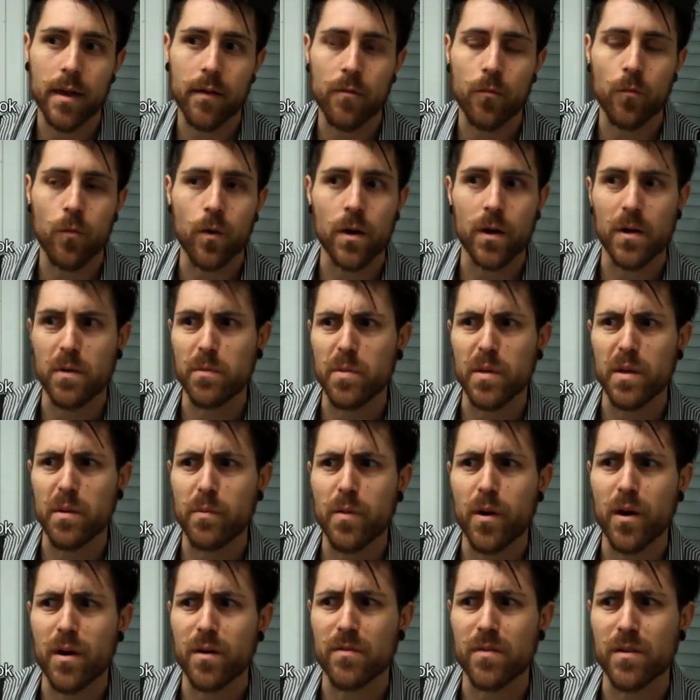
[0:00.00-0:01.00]
never wanted to be a
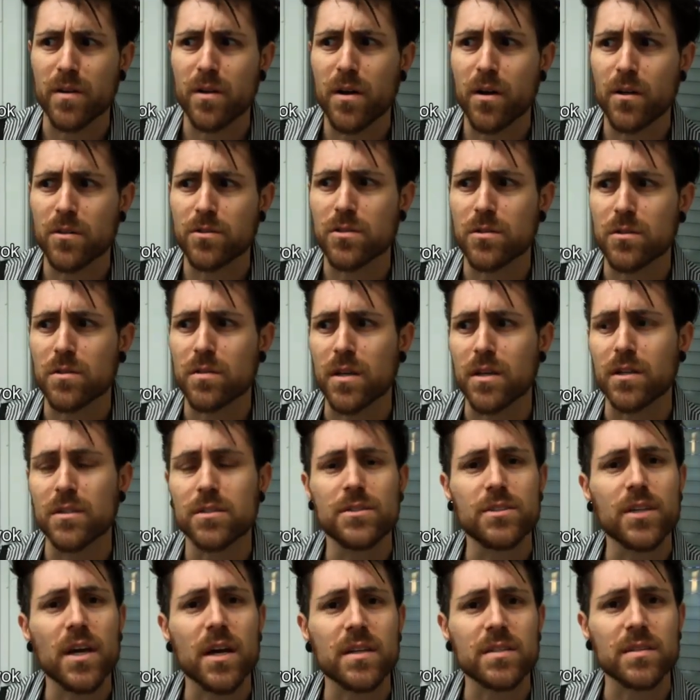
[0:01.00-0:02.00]
part of the culture
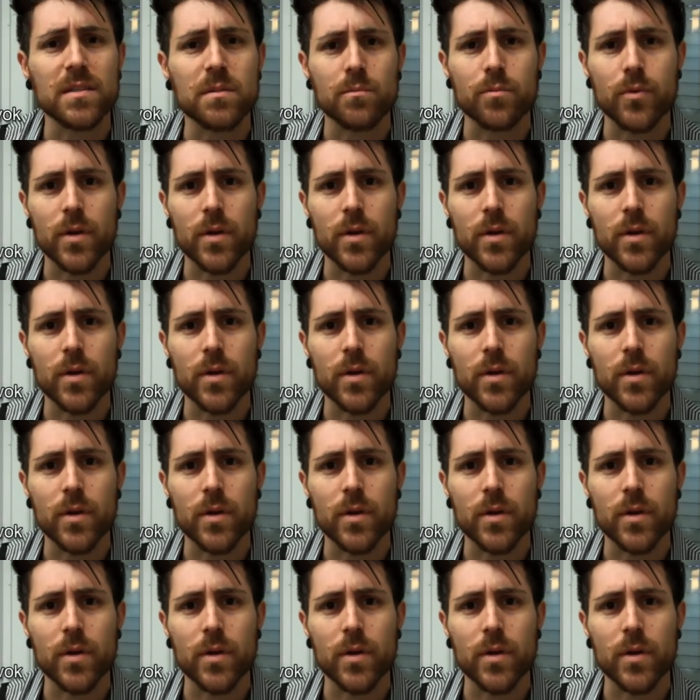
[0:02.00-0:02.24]
that does